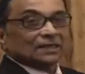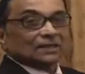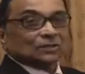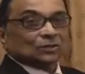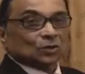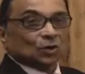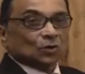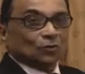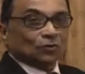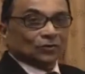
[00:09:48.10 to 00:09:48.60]

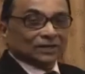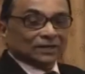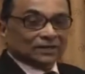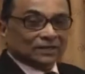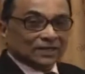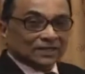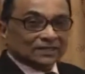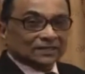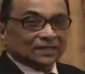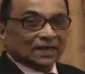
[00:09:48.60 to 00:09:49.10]
so with
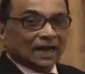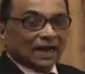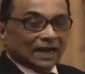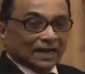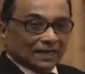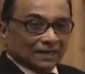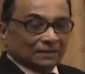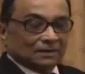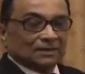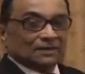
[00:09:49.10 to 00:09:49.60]
this
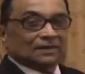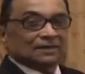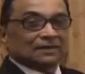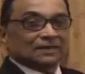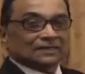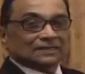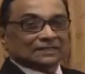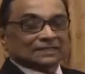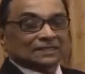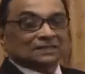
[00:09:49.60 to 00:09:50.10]
high
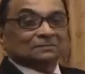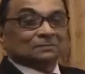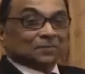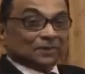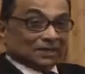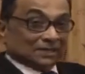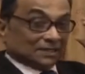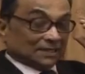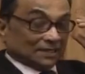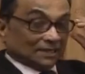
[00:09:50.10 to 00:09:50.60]
steam
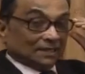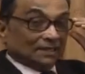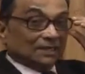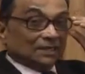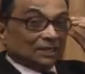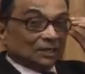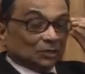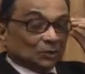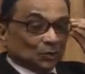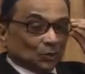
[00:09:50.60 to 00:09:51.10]
pressure,
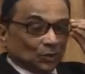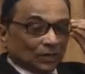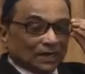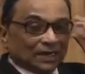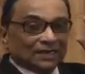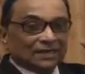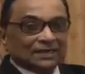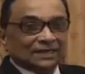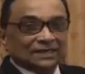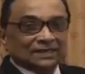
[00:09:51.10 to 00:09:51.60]
you will
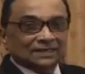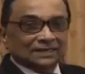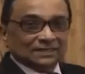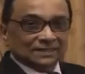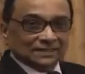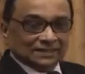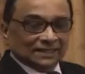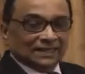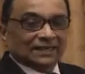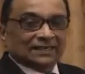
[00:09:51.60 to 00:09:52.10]
get in
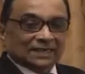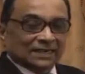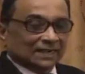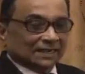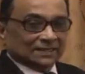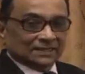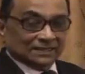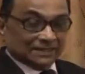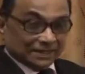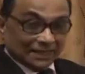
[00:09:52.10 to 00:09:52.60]

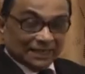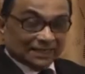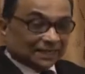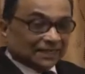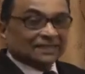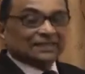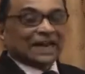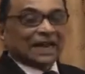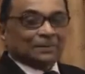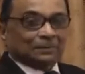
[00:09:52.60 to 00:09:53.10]
gelatinous,
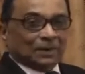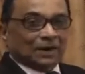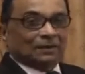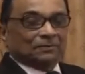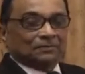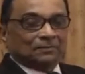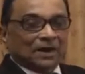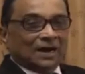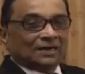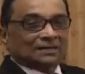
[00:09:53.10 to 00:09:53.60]
gelatin type
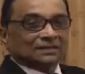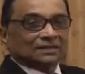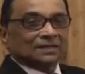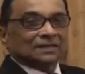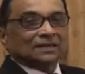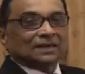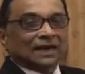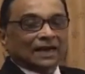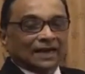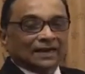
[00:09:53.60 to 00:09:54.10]
of mass
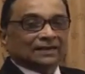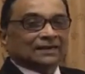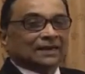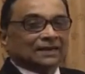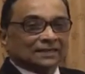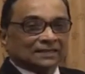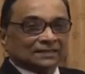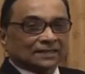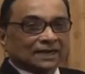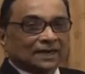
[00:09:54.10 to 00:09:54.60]
and that
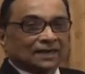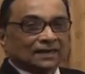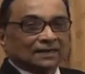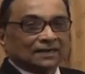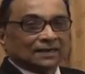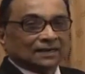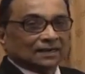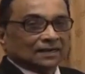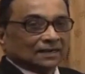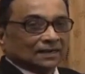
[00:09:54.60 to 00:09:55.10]
is called
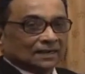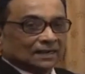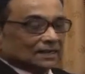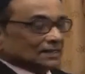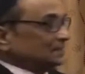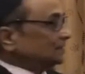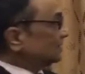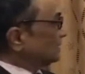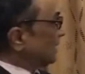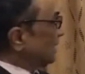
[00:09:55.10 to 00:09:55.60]

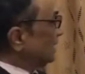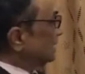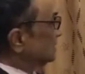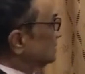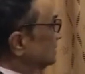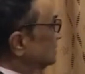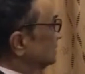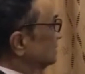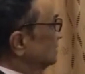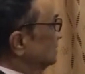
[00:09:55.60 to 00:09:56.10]
starch
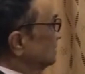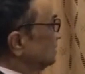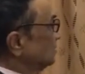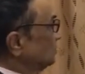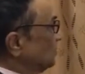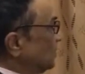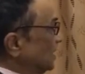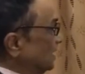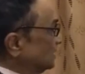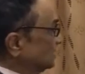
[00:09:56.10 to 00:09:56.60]

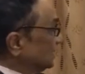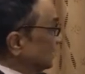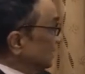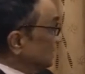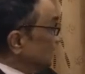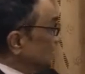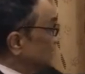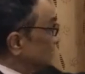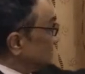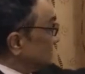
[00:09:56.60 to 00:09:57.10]
mass and this